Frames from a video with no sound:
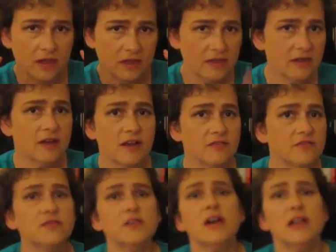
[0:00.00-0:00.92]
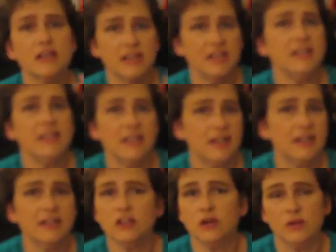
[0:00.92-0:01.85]
get it off the vine and eat
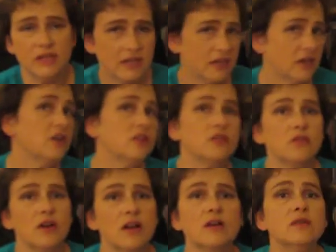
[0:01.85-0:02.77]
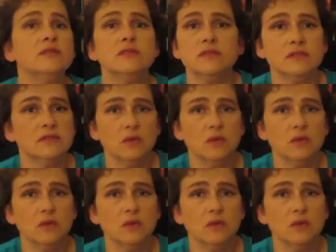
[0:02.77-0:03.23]
it. You know, get it out of the ground,